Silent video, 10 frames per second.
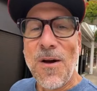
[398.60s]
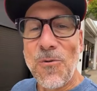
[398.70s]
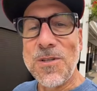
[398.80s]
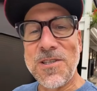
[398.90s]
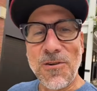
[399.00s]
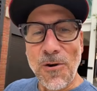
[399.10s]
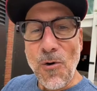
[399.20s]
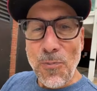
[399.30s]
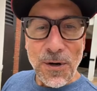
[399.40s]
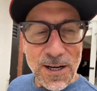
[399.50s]
What's their
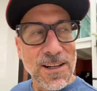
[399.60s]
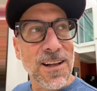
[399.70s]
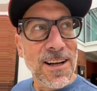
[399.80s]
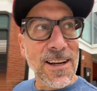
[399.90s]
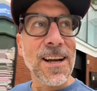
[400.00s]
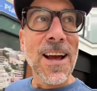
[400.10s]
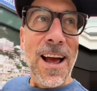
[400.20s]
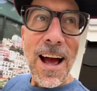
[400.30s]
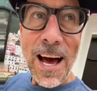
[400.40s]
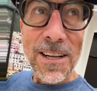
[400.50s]
opening like?
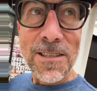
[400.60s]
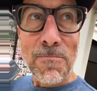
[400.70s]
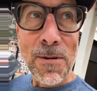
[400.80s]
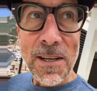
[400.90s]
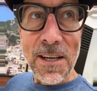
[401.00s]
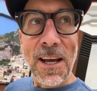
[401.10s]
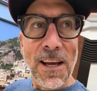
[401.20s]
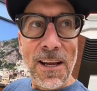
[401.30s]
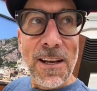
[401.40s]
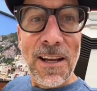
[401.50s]
How does it
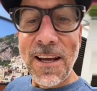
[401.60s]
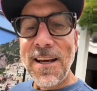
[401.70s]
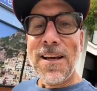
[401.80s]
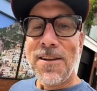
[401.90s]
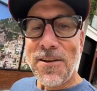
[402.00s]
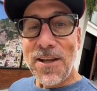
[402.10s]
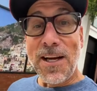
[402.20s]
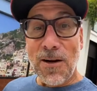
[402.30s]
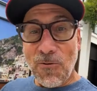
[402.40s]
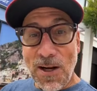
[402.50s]
begin? Do they
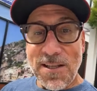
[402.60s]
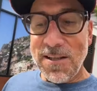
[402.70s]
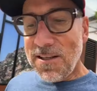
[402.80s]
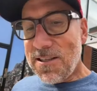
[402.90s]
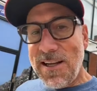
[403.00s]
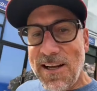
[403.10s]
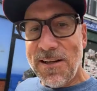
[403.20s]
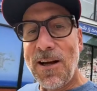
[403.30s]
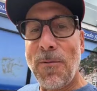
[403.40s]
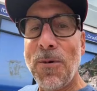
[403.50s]
get right to the
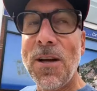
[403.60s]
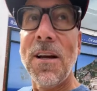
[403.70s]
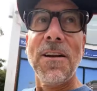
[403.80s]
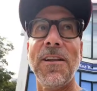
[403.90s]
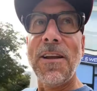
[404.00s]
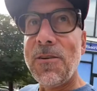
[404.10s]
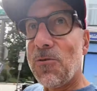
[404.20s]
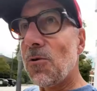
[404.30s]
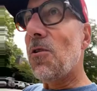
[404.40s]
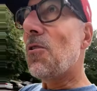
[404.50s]
stand-up? Do they
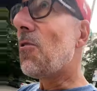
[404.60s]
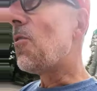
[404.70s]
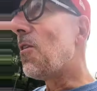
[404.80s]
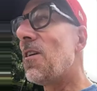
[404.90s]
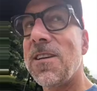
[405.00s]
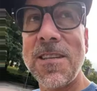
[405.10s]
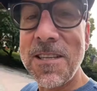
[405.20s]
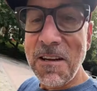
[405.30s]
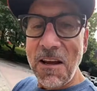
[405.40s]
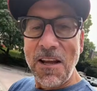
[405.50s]
do a little
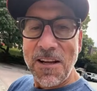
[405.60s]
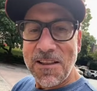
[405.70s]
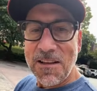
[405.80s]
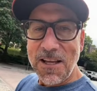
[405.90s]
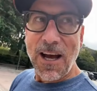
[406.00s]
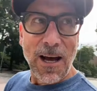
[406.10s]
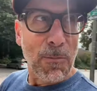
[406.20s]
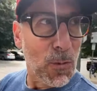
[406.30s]
skit at the top?